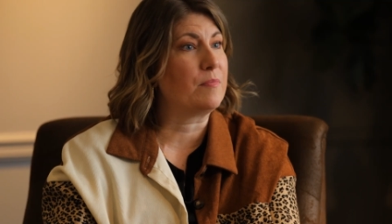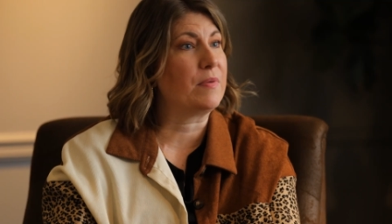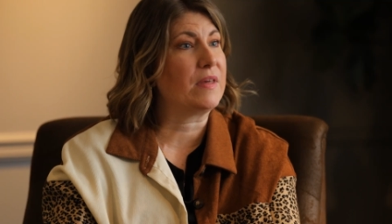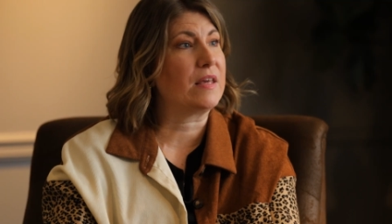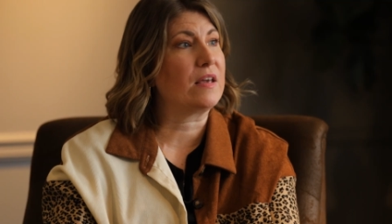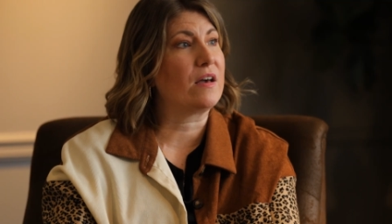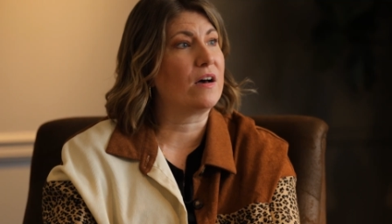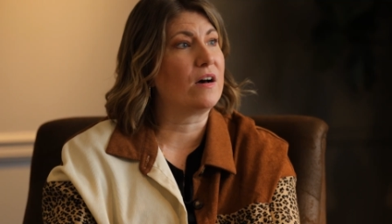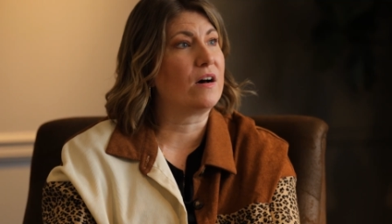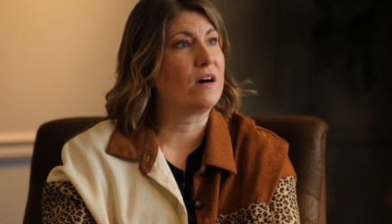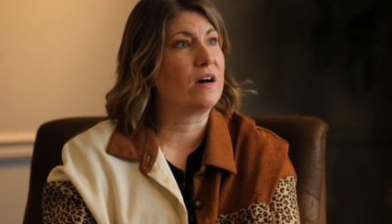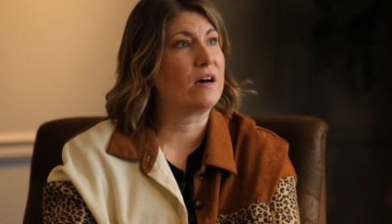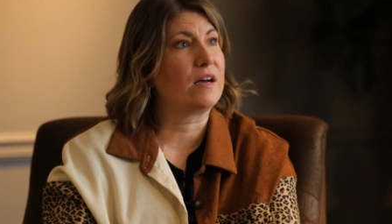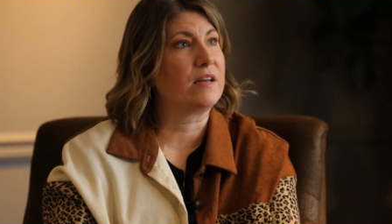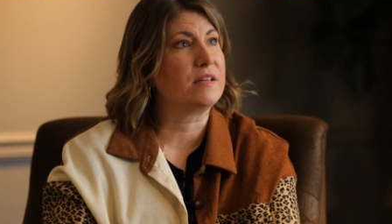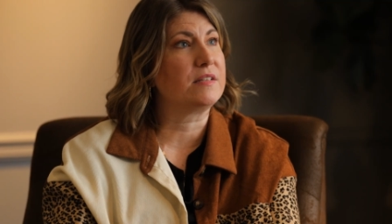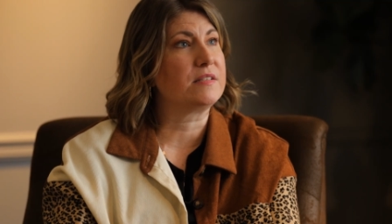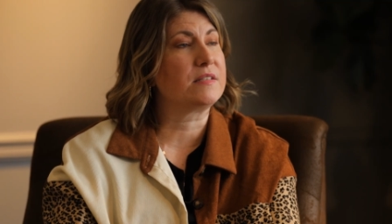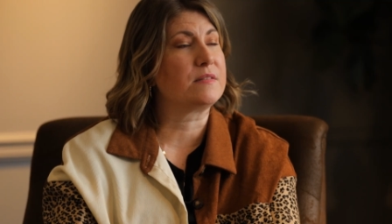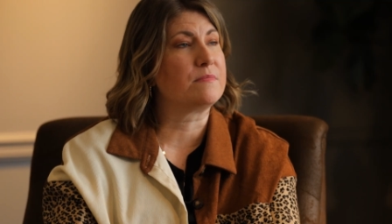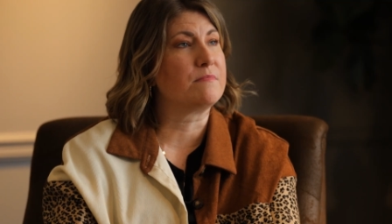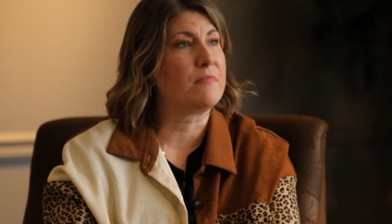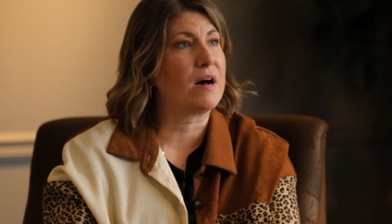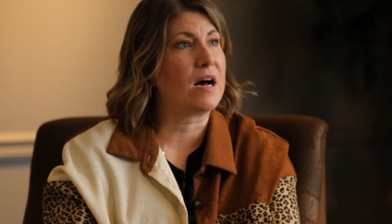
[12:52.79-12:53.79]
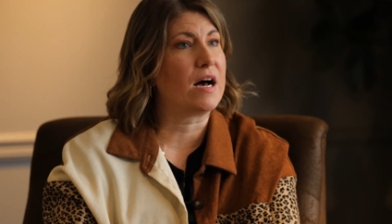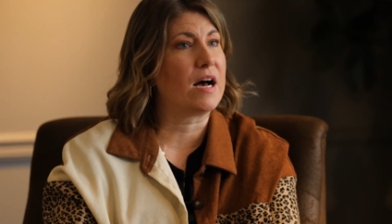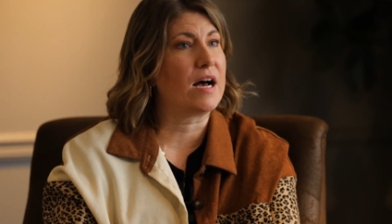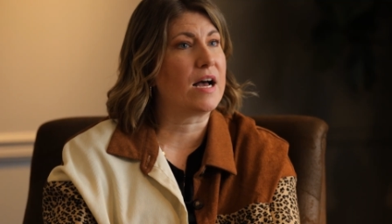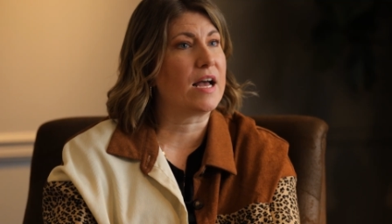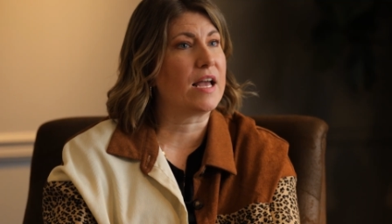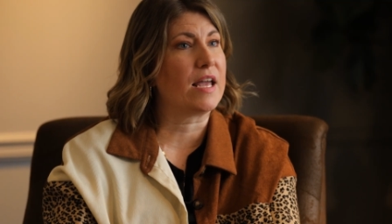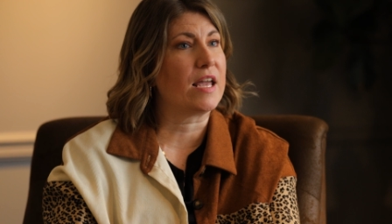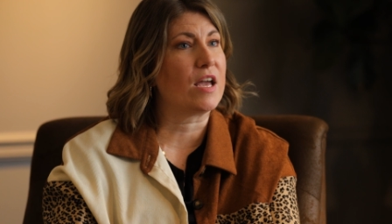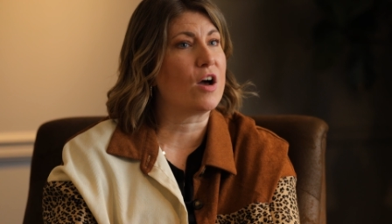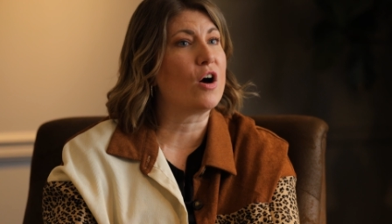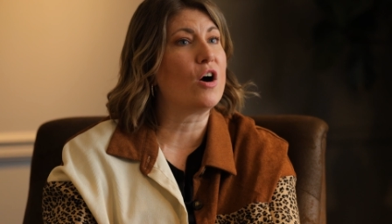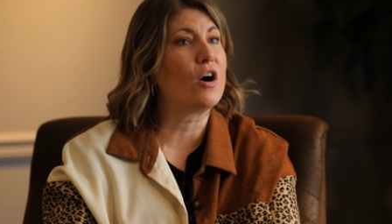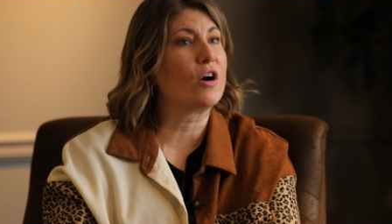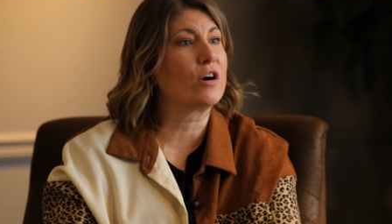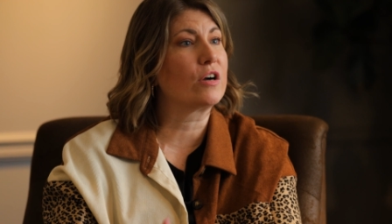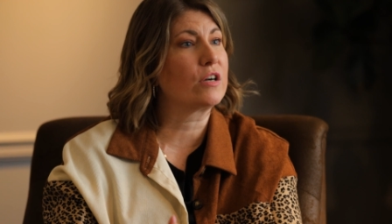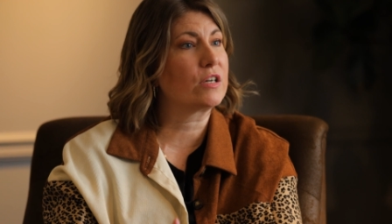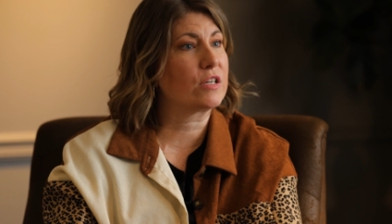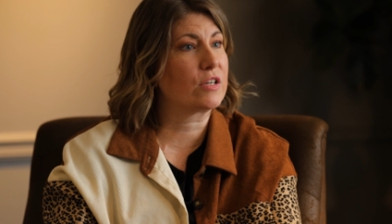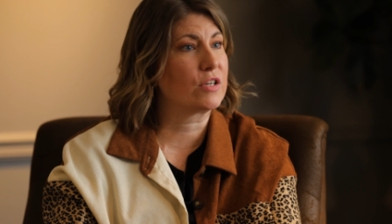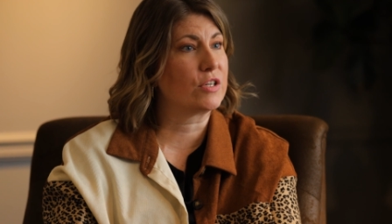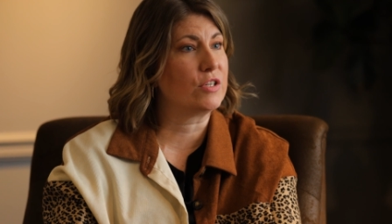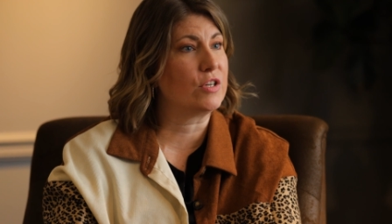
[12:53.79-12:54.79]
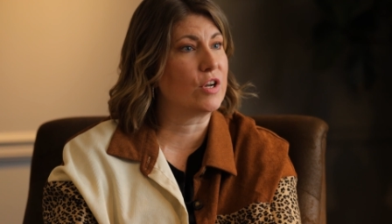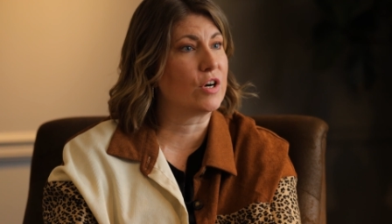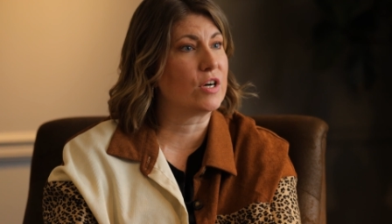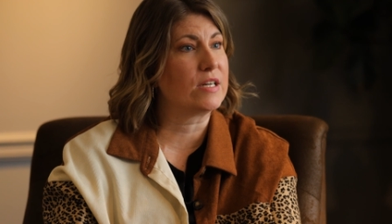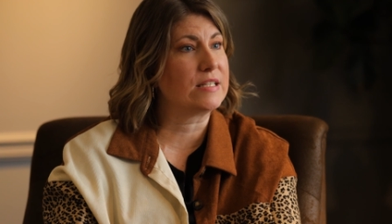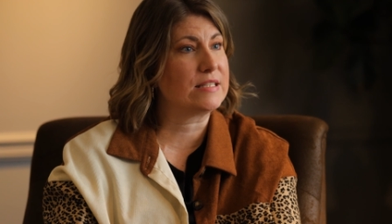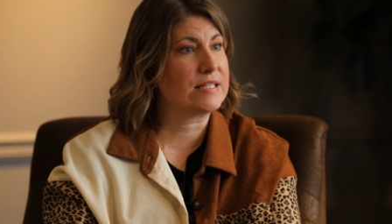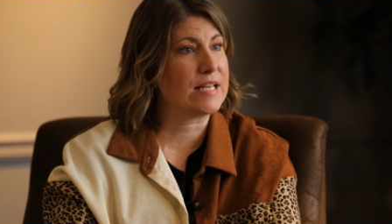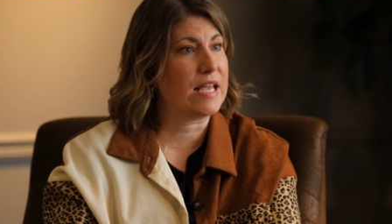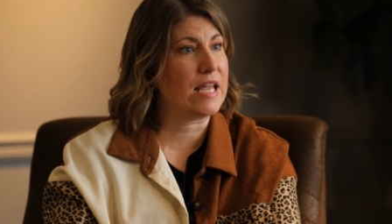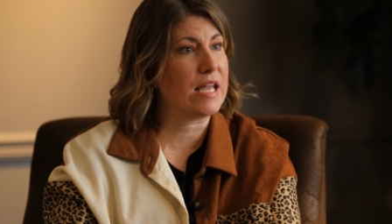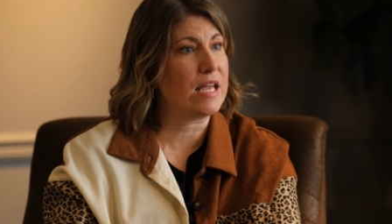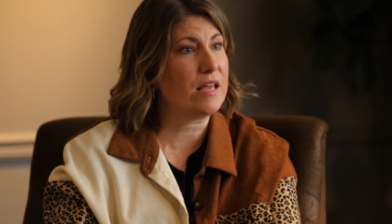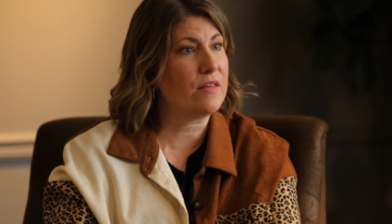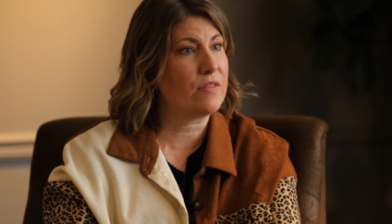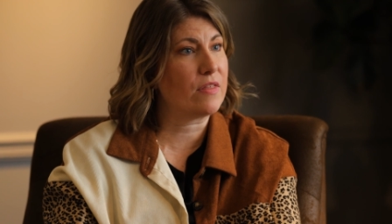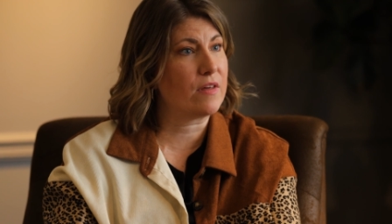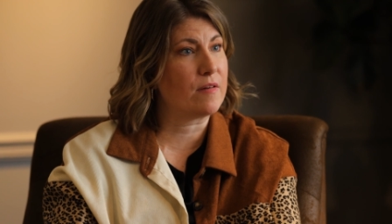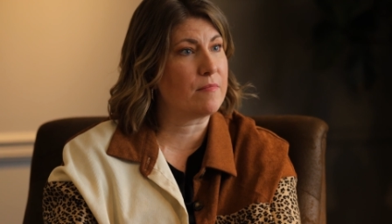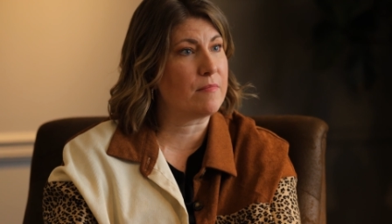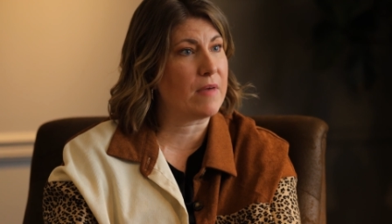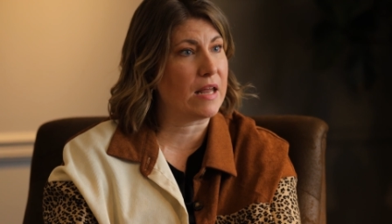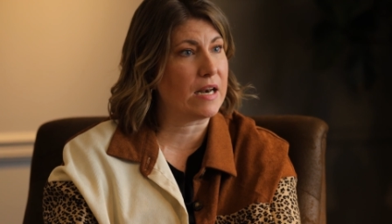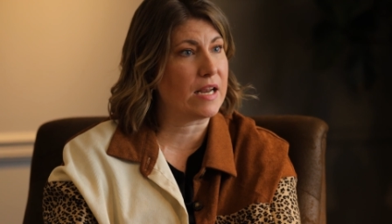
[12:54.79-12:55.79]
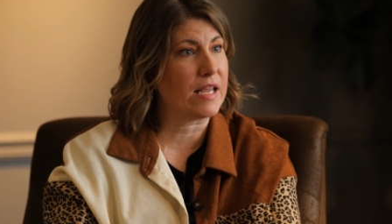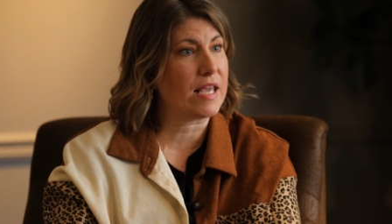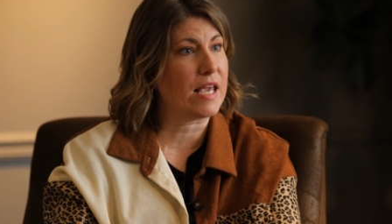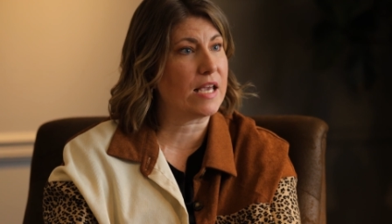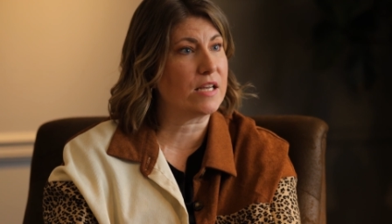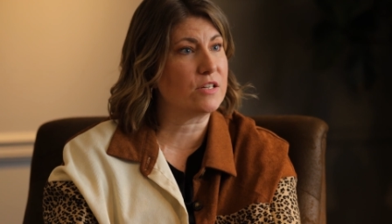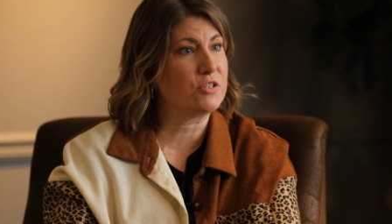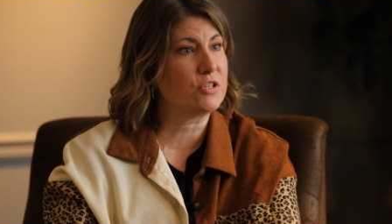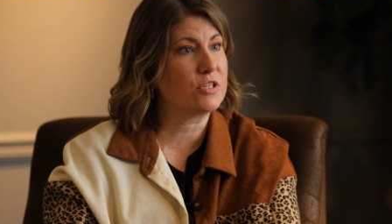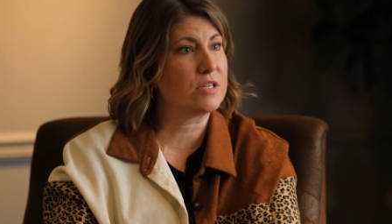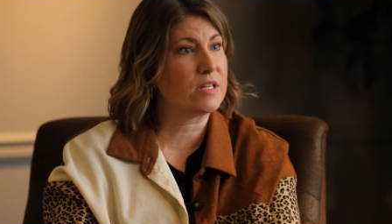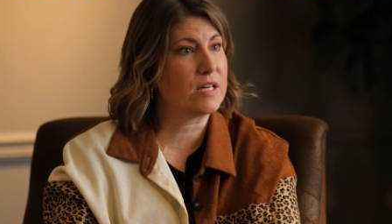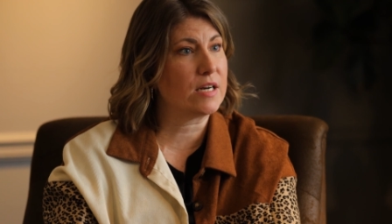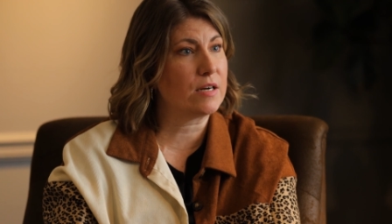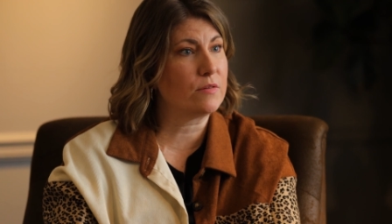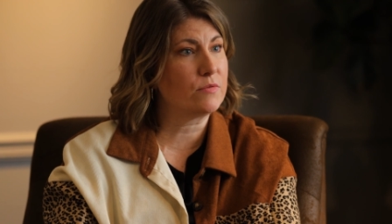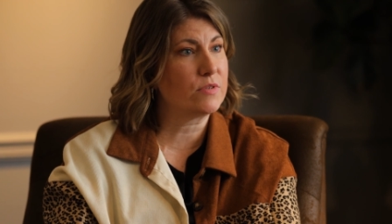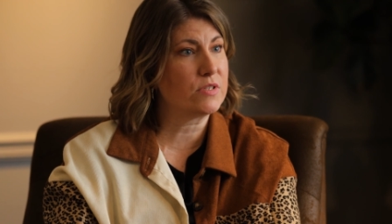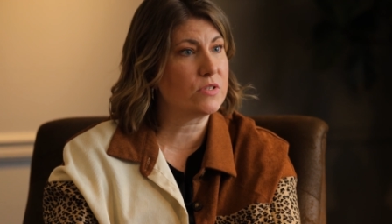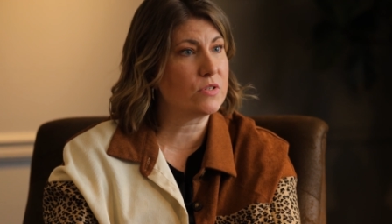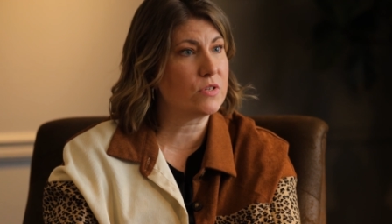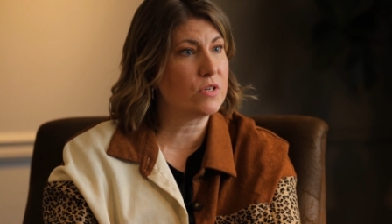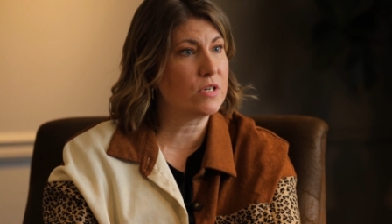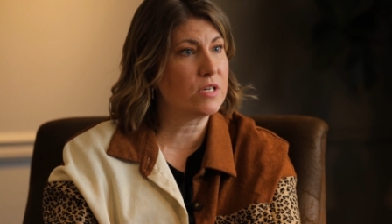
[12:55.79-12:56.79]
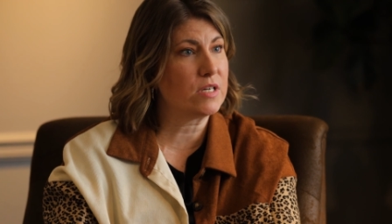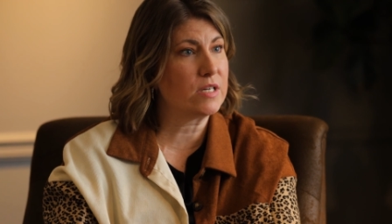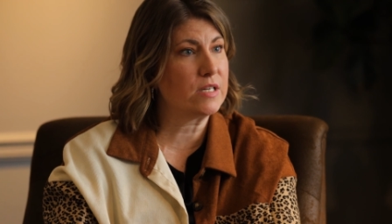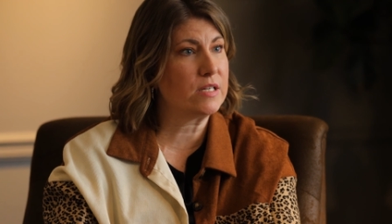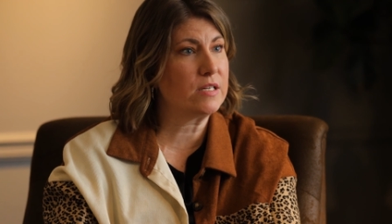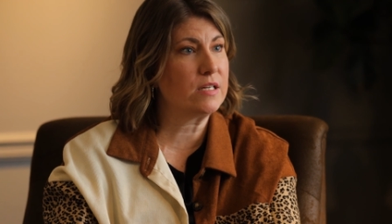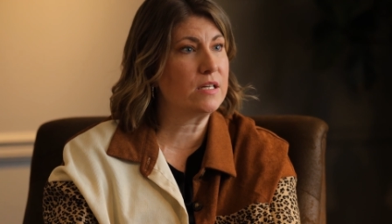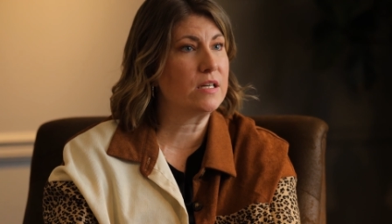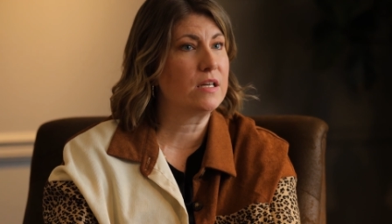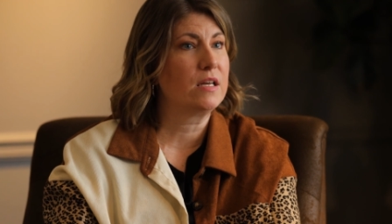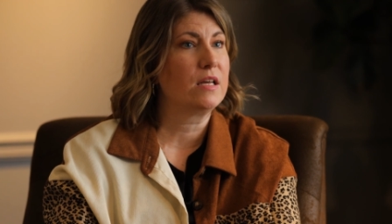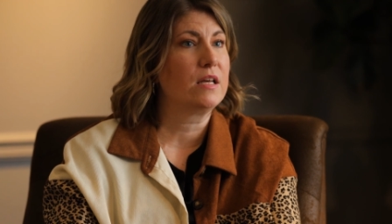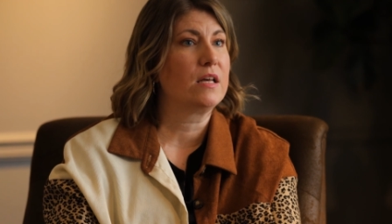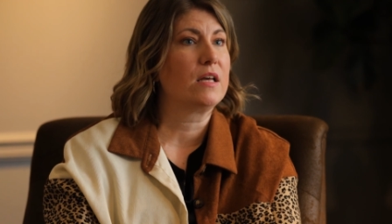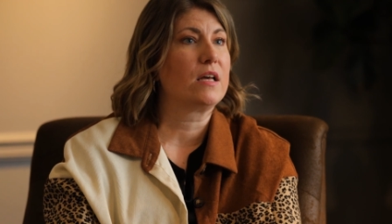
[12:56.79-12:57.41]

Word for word: because my heart could not take the medication that I was on.